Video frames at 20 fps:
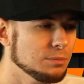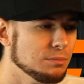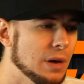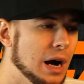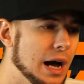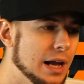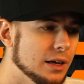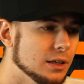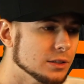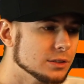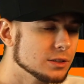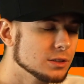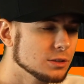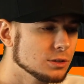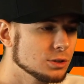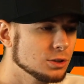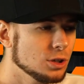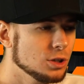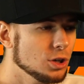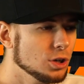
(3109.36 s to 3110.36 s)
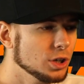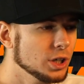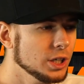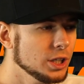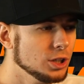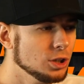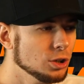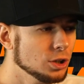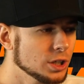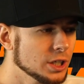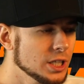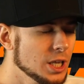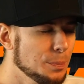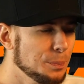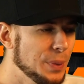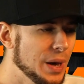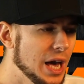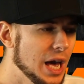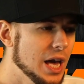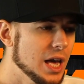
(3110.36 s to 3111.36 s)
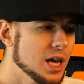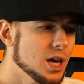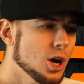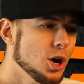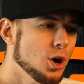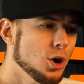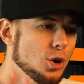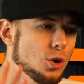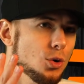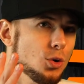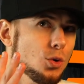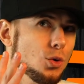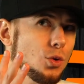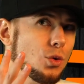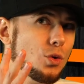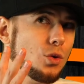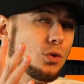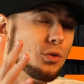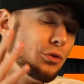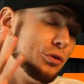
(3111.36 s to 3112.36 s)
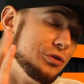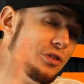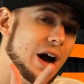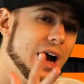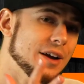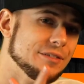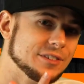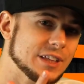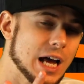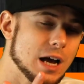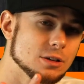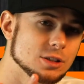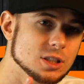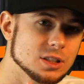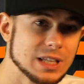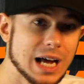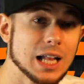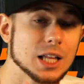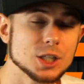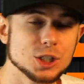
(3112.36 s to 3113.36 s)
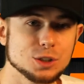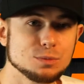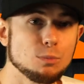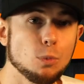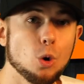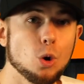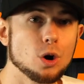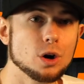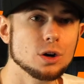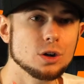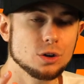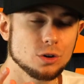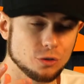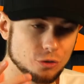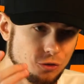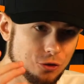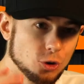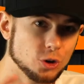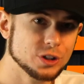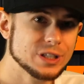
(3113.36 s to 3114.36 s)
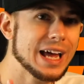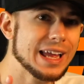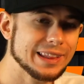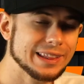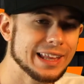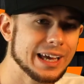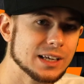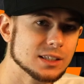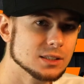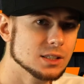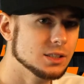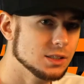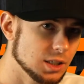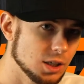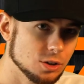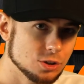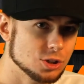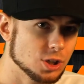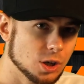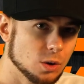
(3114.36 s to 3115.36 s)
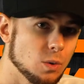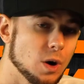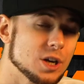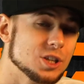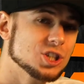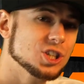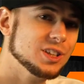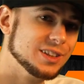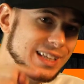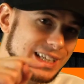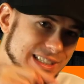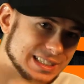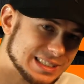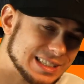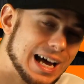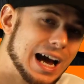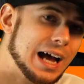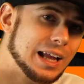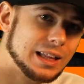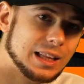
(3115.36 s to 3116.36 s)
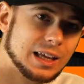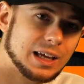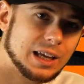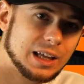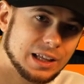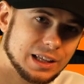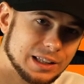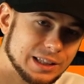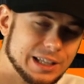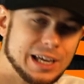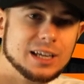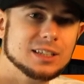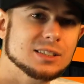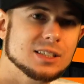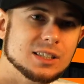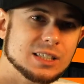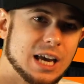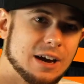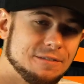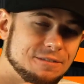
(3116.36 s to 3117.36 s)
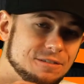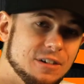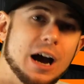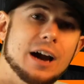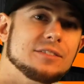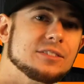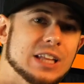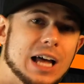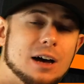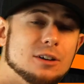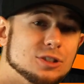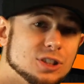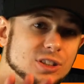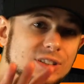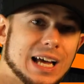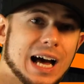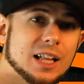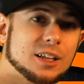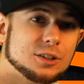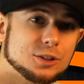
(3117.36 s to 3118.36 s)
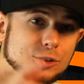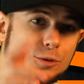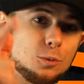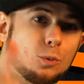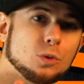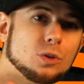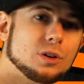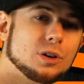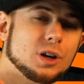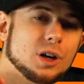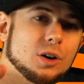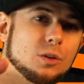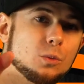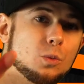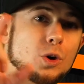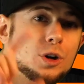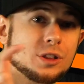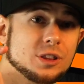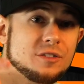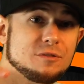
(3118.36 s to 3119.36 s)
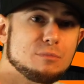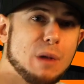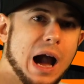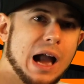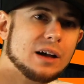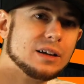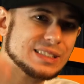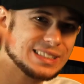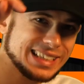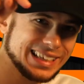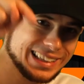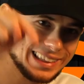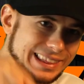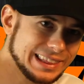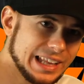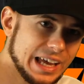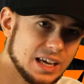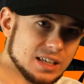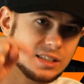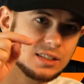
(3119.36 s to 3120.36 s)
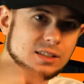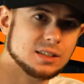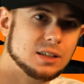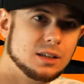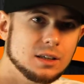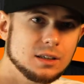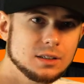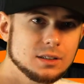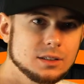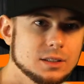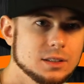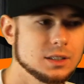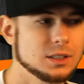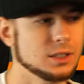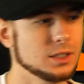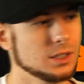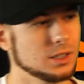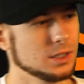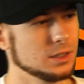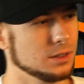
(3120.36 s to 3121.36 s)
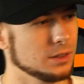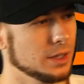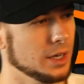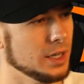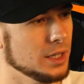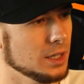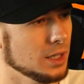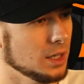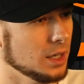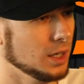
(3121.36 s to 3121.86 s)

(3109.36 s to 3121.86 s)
miles. So you're gonna pay $5,000 more for that Lexus. Here's the question: does that Lexus have $5,000 worth of miles less? Right?